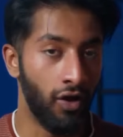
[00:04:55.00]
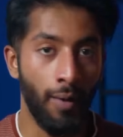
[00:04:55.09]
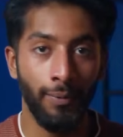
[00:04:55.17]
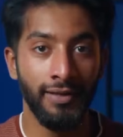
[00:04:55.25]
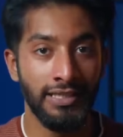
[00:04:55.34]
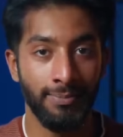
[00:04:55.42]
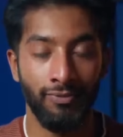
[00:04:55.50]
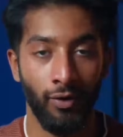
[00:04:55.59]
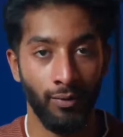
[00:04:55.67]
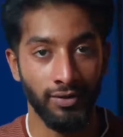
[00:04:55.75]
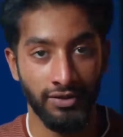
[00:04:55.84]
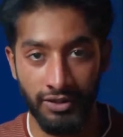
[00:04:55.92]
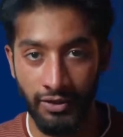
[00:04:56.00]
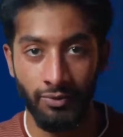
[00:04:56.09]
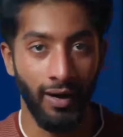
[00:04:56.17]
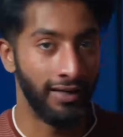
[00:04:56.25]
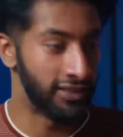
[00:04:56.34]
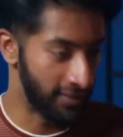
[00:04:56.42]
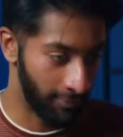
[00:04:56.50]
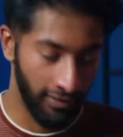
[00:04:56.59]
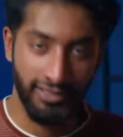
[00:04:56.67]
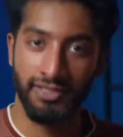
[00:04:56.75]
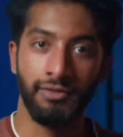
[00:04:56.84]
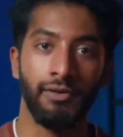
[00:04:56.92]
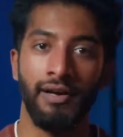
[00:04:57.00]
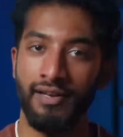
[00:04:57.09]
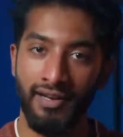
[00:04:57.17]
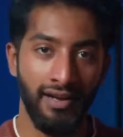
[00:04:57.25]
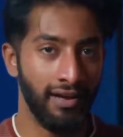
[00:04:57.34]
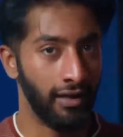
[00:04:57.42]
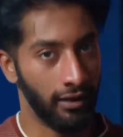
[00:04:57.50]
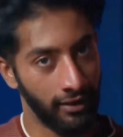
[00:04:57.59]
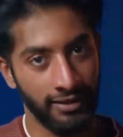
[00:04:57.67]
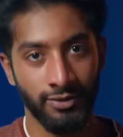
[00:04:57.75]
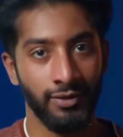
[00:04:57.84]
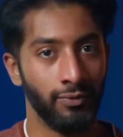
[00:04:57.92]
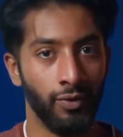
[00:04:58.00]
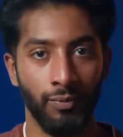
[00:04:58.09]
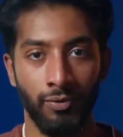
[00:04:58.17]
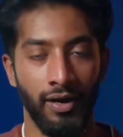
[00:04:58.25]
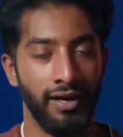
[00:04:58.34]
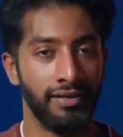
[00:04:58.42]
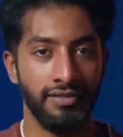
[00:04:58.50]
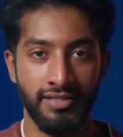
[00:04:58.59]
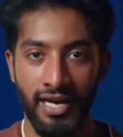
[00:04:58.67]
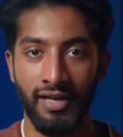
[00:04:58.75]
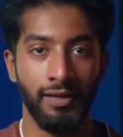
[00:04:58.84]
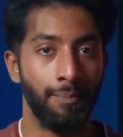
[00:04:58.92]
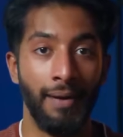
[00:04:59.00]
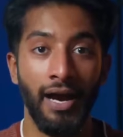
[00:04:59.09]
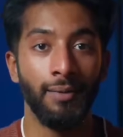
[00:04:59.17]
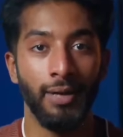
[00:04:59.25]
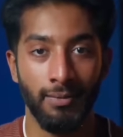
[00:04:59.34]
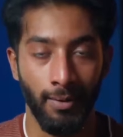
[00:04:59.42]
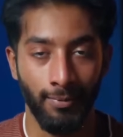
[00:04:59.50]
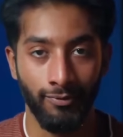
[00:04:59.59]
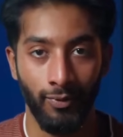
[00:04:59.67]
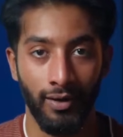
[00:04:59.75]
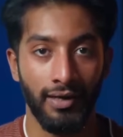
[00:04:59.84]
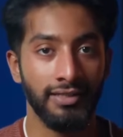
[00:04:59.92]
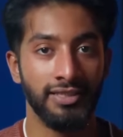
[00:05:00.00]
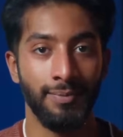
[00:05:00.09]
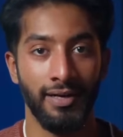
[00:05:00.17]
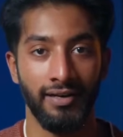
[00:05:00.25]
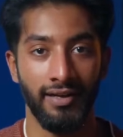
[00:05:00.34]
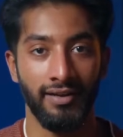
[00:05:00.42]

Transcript: couple days before it was due, I just blitzed through it, glanced through the rubric, did the bare minimum of work, and submitted